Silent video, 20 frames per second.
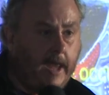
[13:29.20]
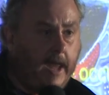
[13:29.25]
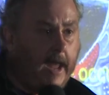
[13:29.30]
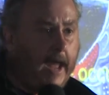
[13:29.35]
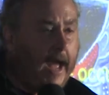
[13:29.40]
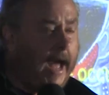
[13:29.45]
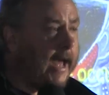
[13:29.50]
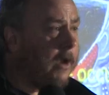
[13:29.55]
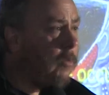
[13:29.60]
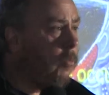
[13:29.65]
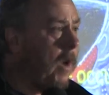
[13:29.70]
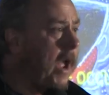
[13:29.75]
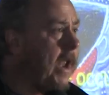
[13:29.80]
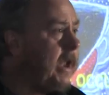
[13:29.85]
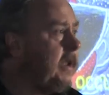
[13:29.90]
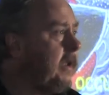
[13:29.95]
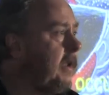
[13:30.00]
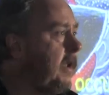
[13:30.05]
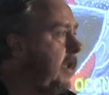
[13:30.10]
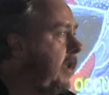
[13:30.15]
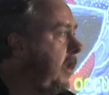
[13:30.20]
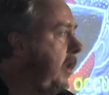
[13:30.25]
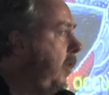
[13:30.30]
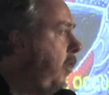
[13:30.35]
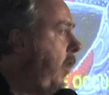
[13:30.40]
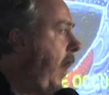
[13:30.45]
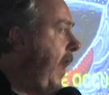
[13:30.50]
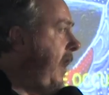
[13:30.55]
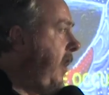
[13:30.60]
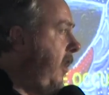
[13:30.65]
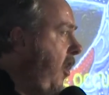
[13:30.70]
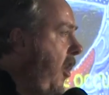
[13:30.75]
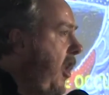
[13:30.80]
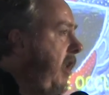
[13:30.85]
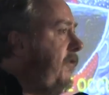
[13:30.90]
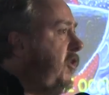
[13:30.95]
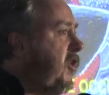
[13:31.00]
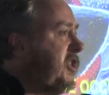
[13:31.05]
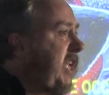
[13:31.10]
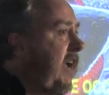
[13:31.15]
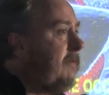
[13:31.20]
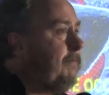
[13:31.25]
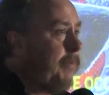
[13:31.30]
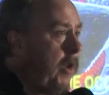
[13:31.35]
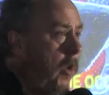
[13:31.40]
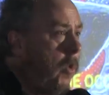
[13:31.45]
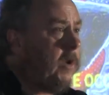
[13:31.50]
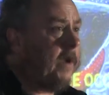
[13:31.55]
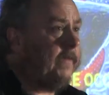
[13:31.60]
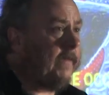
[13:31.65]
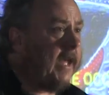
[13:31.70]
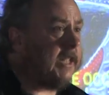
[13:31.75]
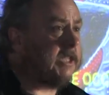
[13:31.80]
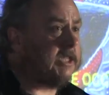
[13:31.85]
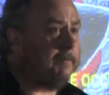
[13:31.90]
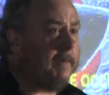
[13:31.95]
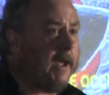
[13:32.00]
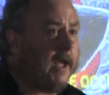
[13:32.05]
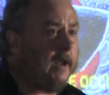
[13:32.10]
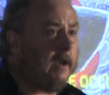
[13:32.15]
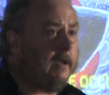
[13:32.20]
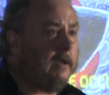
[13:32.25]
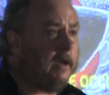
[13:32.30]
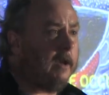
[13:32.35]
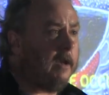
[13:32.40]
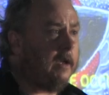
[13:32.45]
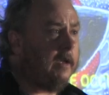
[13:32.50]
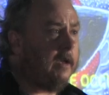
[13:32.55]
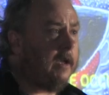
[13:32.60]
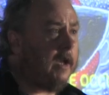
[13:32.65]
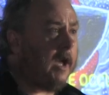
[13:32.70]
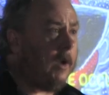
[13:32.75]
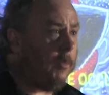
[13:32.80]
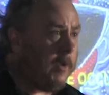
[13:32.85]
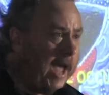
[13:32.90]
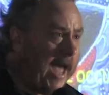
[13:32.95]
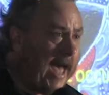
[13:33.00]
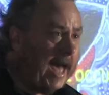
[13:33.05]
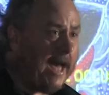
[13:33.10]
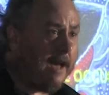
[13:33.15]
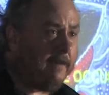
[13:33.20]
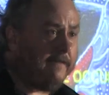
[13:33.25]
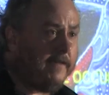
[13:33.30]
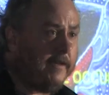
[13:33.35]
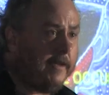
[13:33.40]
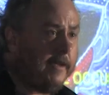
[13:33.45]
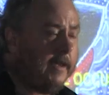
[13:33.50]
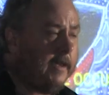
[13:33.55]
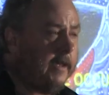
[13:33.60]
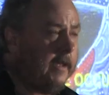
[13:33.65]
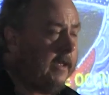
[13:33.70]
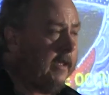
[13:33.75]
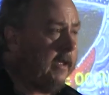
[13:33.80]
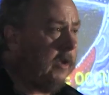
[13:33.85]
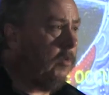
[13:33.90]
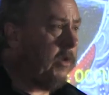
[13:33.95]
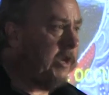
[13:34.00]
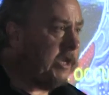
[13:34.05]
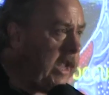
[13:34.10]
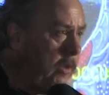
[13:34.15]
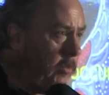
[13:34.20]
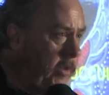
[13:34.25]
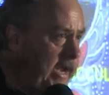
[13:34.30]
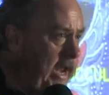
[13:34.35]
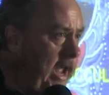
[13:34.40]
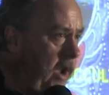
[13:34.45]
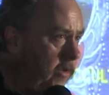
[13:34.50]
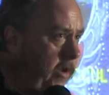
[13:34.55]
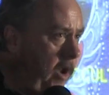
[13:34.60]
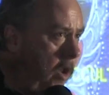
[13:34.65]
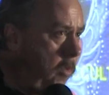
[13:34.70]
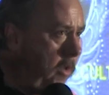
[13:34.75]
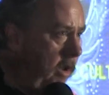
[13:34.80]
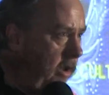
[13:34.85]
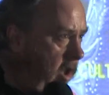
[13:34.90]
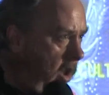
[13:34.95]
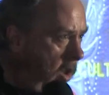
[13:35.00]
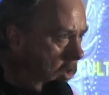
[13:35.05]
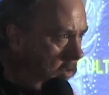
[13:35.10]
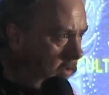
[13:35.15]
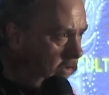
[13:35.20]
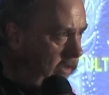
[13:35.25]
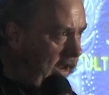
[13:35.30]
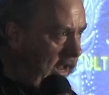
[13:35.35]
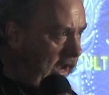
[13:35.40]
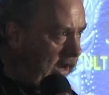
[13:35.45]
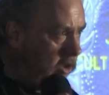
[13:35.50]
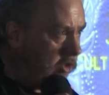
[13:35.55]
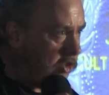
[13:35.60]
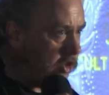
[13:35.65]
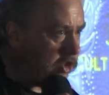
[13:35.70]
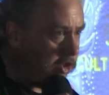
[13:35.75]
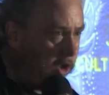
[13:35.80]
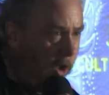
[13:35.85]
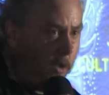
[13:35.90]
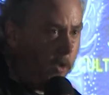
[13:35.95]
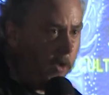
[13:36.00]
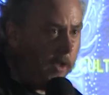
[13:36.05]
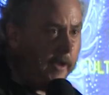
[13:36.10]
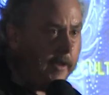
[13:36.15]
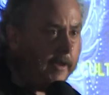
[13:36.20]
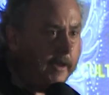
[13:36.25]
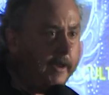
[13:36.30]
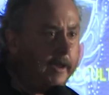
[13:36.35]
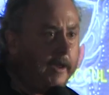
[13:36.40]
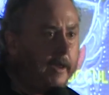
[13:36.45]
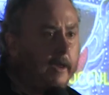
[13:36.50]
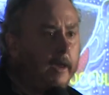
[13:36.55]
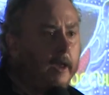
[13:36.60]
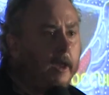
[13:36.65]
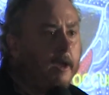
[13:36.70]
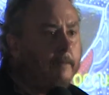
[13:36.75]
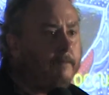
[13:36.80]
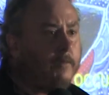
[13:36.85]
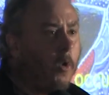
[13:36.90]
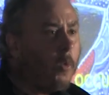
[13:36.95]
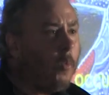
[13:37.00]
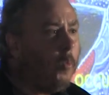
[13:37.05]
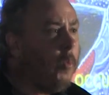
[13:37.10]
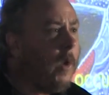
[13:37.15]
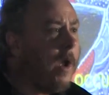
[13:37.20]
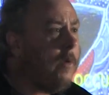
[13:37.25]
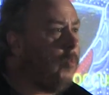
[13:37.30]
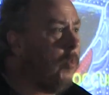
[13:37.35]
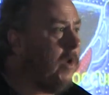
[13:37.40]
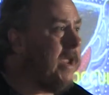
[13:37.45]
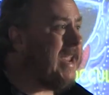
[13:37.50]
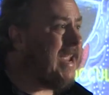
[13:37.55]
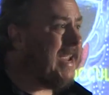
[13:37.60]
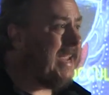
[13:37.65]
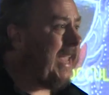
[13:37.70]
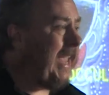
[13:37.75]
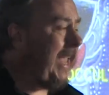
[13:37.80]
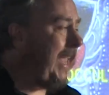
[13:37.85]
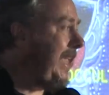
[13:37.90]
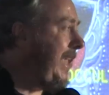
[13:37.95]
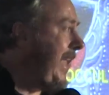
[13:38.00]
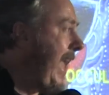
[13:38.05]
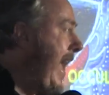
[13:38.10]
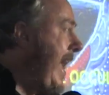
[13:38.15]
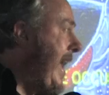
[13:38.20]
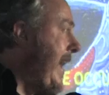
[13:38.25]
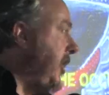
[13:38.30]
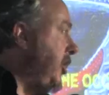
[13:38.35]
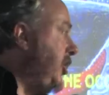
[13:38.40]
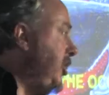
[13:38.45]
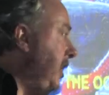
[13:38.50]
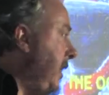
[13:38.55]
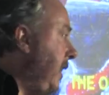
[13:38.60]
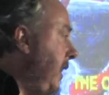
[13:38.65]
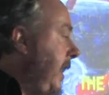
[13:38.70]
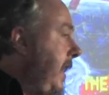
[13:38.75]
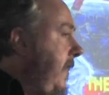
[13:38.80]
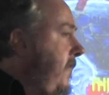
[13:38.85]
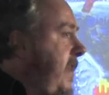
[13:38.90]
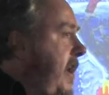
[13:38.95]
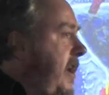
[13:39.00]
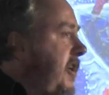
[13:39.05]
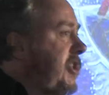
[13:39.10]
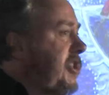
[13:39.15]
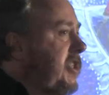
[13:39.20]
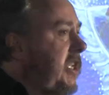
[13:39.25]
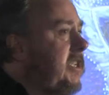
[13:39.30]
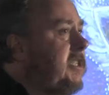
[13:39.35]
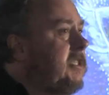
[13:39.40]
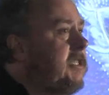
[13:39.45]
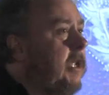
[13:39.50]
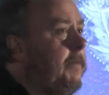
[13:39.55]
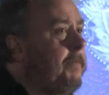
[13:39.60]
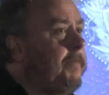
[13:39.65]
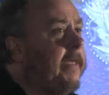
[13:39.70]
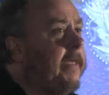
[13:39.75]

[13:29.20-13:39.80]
And a lot of us have broken that spell. We have. We now know we're not under that control. But when we engage in their system,